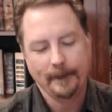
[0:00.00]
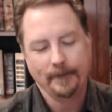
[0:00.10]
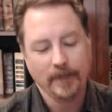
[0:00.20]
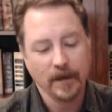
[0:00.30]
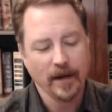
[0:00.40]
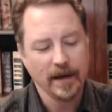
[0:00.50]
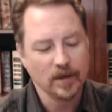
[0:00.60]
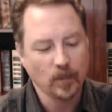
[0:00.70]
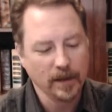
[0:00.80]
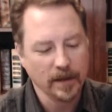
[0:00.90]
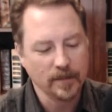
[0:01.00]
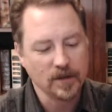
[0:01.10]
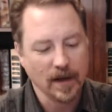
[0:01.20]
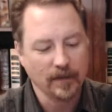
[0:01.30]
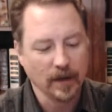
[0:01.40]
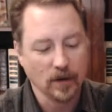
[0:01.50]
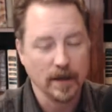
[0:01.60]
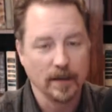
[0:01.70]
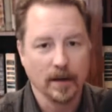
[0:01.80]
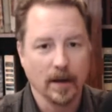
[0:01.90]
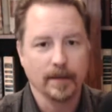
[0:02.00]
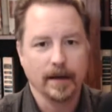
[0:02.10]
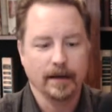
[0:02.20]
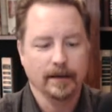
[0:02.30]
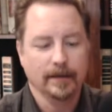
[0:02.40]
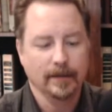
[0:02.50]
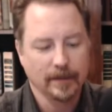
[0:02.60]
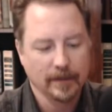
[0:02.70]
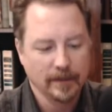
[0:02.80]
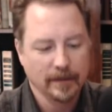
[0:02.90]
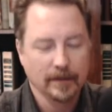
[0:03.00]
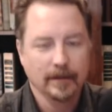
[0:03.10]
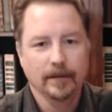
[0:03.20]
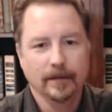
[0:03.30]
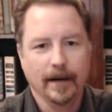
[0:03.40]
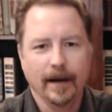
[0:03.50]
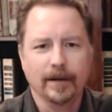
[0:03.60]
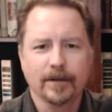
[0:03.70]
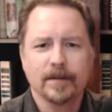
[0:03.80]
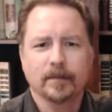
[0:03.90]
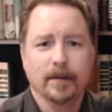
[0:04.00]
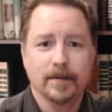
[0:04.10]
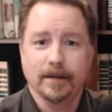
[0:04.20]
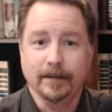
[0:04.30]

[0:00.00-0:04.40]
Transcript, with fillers: Advised the Williams Shaving Cream Company. I don't know, sometimes that